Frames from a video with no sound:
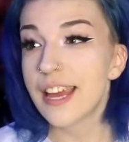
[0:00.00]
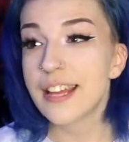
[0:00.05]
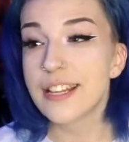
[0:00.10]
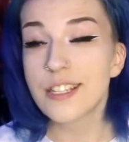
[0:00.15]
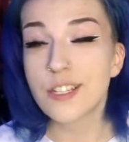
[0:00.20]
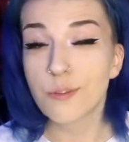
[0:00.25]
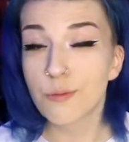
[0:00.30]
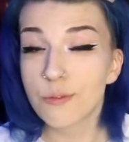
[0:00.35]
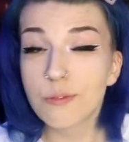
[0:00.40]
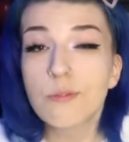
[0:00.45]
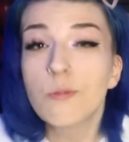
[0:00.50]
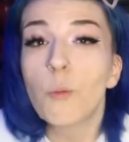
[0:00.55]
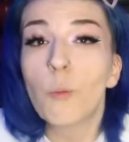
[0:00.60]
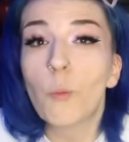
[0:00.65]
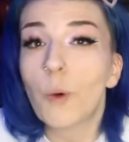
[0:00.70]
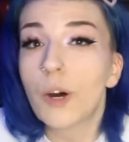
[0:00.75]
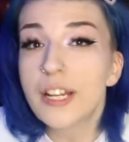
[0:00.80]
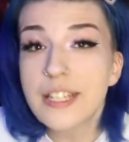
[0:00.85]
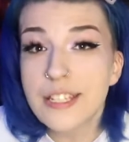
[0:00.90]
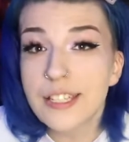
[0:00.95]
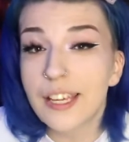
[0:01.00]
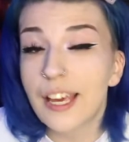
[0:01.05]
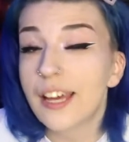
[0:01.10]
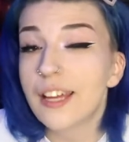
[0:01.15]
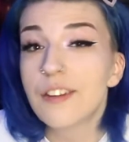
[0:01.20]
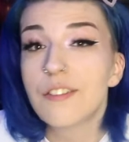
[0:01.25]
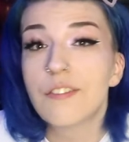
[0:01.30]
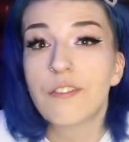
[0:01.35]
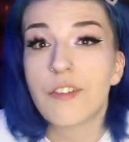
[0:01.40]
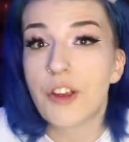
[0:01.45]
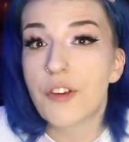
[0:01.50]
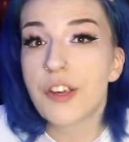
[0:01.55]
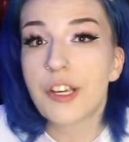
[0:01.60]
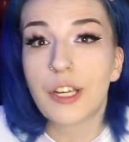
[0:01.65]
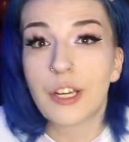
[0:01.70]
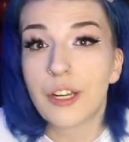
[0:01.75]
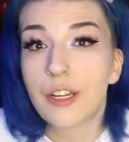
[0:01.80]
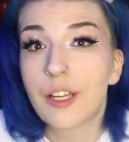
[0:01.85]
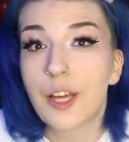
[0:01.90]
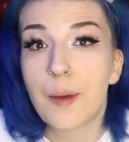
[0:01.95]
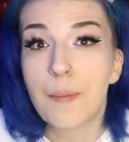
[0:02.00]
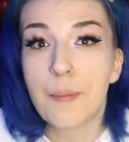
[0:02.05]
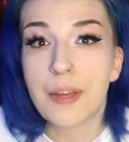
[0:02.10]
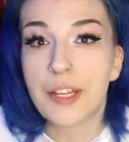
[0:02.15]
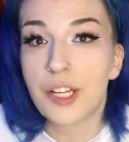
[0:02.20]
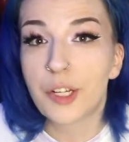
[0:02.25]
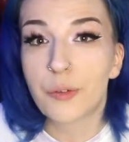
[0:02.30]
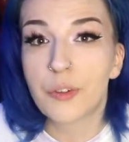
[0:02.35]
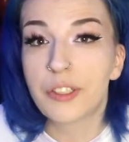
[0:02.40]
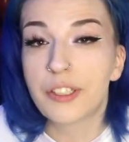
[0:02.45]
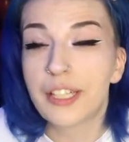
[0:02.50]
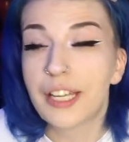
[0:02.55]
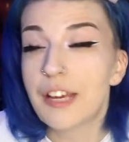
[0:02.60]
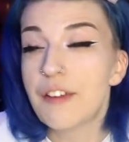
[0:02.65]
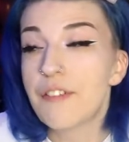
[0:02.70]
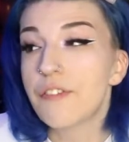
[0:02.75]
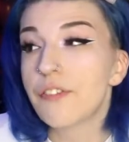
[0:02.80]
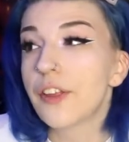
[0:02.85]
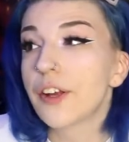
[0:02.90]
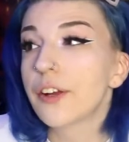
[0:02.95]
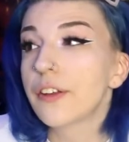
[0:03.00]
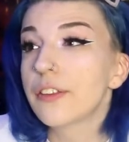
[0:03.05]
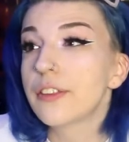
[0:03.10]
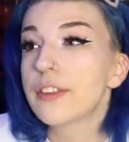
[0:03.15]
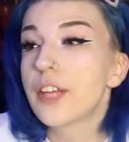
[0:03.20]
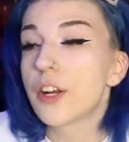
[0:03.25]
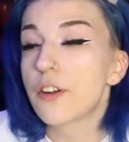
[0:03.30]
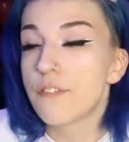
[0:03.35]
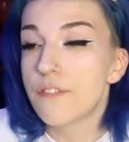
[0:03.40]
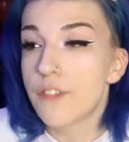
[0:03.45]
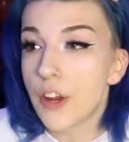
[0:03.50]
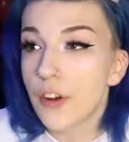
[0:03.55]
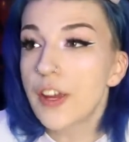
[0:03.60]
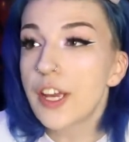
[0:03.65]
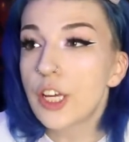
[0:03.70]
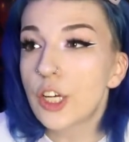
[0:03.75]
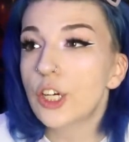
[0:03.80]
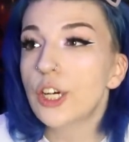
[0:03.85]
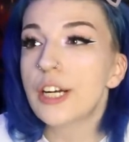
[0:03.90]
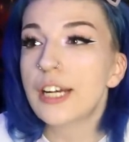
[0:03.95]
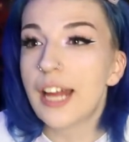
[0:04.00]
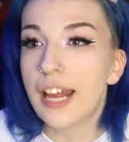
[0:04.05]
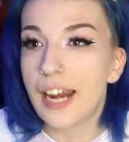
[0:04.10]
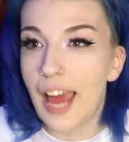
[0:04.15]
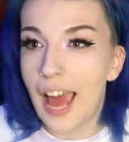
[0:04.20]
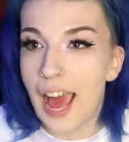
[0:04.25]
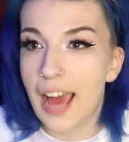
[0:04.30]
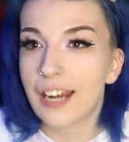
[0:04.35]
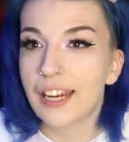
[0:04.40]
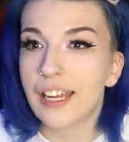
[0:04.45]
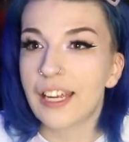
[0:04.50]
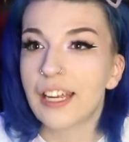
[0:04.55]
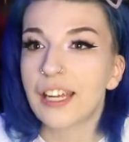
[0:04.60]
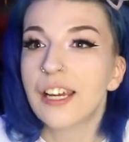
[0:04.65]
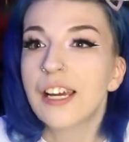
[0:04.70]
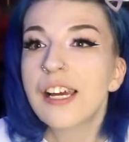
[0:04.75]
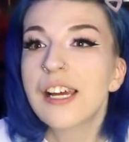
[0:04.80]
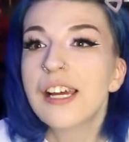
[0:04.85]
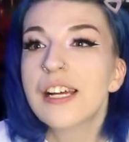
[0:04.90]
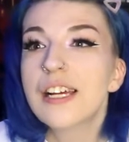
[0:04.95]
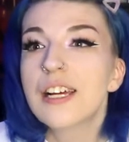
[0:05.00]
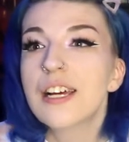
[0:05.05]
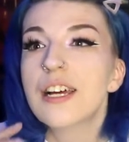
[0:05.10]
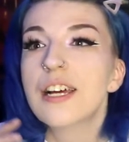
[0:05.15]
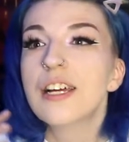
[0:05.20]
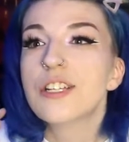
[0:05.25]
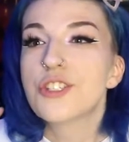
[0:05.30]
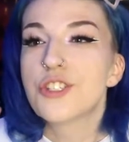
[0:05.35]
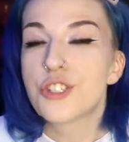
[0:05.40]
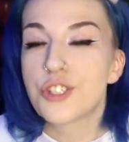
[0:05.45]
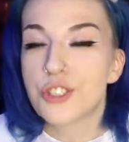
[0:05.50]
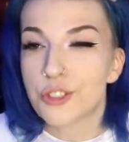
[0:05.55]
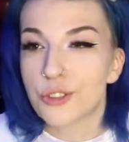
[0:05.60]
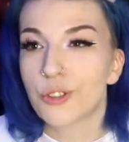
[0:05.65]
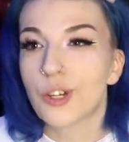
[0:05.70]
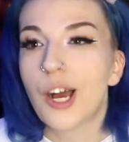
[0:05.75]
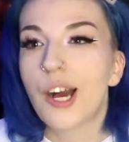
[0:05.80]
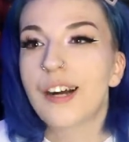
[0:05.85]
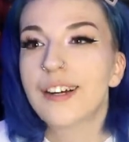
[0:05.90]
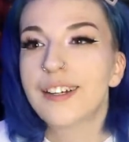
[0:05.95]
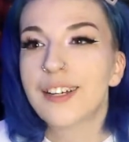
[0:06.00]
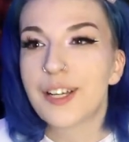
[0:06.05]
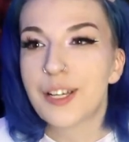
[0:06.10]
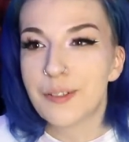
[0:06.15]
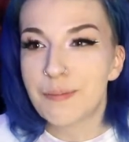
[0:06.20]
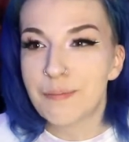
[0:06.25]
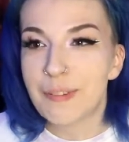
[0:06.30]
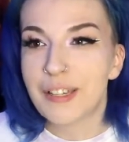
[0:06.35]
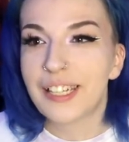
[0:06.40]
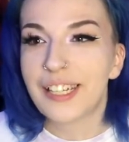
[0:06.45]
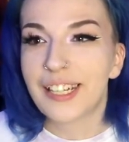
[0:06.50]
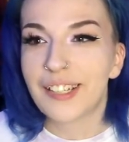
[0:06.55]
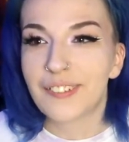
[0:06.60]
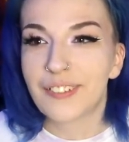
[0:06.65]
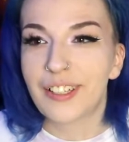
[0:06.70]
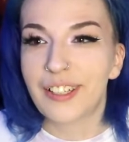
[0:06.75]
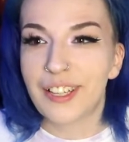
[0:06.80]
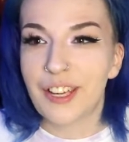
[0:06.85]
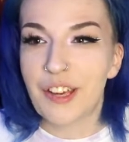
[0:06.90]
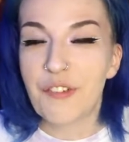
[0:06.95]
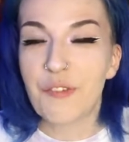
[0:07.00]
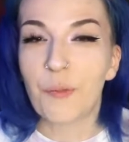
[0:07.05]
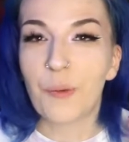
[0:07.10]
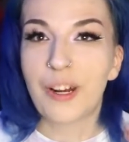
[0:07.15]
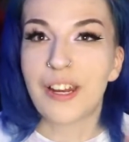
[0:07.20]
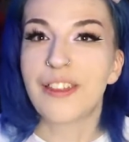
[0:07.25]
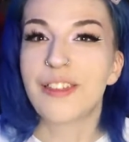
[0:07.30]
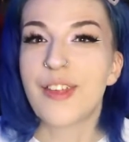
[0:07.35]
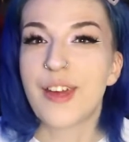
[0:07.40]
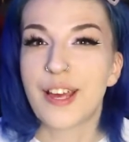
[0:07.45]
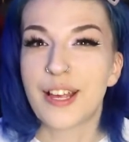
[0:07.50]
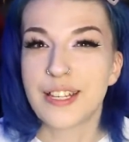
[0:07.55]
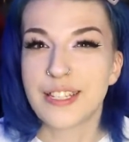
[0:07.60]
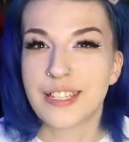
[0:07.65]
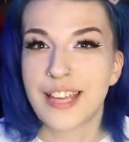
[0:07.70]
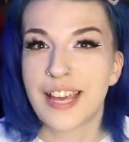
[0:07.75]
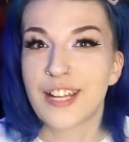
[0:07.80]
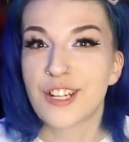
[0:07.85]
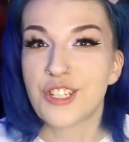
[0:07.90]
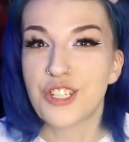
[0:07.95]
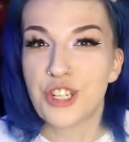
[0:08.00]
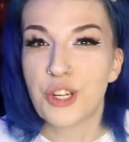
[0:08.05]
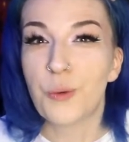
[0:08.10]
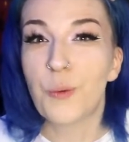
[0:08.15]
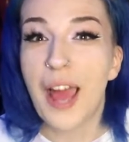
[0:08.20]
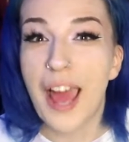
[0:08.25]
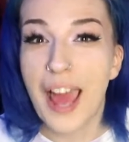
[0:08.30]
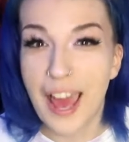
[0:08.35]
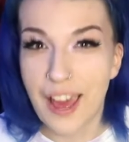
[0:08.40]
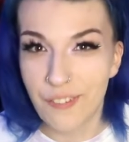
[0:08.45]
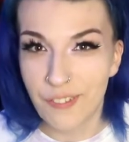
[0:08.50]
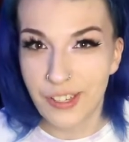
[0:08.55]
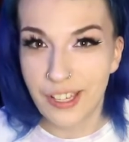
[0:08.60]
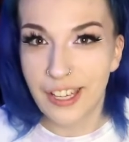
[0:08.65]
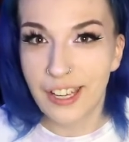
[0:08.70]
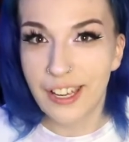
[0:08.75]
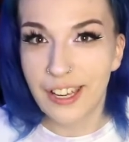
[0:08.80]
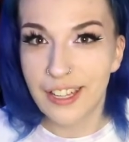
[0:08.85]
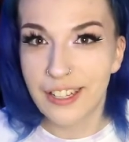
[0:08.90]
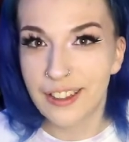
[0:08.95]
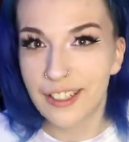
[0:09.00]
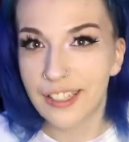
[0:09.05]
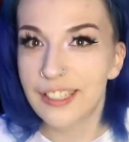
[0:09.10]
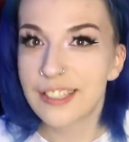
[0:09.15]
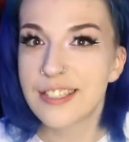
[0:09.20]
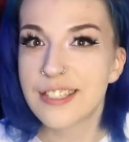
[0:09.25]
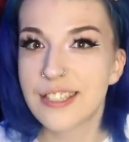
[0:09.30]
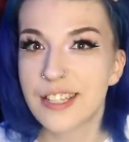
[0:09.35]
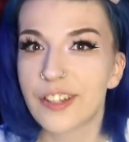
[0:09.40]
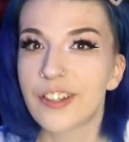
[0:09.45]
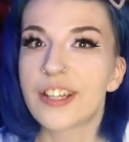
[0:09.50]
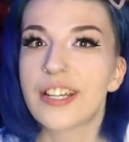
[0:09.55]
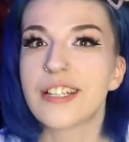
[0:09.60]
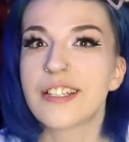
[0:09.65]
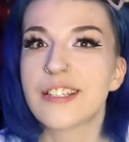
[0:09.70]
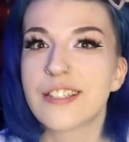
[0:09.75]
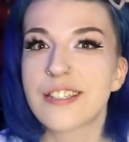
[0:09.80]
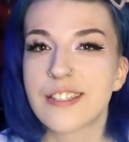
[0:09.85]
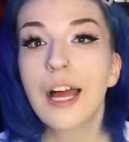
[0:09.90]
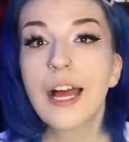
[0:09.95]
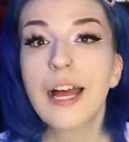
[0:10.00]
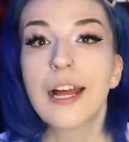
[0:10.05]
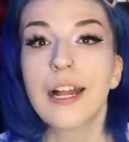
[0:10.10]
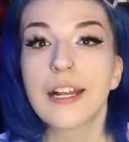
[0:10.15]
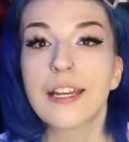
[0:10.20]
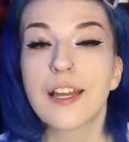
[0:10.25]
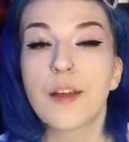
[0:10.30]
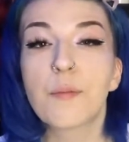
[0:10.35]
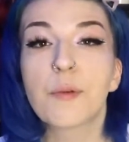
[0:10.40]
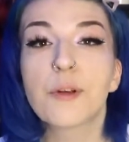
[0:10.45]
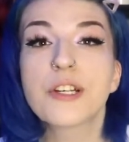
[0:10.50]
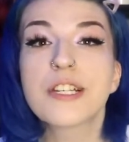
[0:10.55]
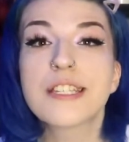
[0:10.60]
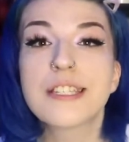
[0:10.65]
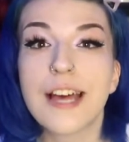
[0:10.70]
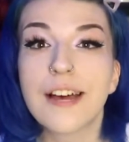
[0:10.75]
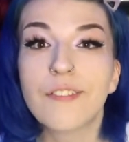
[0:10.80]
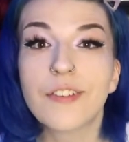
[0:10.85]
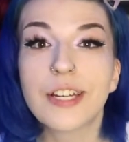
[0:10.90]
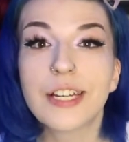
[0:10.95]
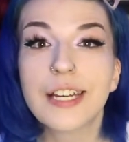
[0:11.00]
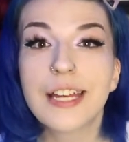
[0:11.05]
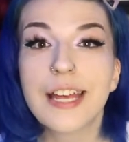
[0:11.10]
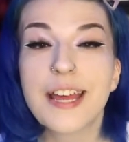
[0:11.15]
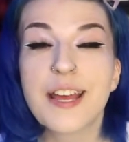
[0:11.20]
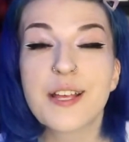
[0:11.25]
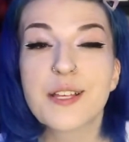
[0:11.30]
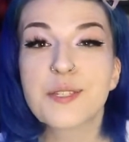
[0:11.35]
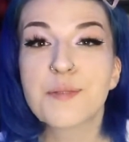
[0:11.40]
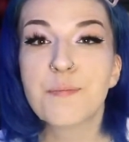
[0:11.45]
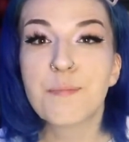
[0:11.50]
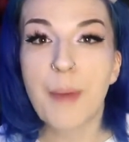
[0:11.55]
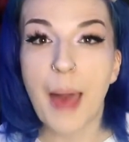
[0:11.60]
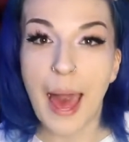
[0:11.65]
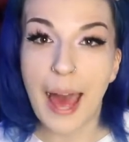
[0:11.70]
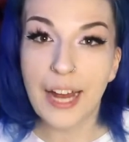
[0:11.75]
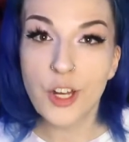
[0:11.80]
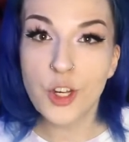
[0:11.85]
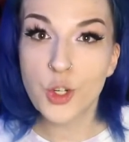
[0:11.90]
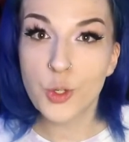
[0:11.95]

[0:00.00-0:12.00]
it's once again very good comedic relief. They're very good at adding strong comedic relief when things get too heavy in these series. Number 7 is Bad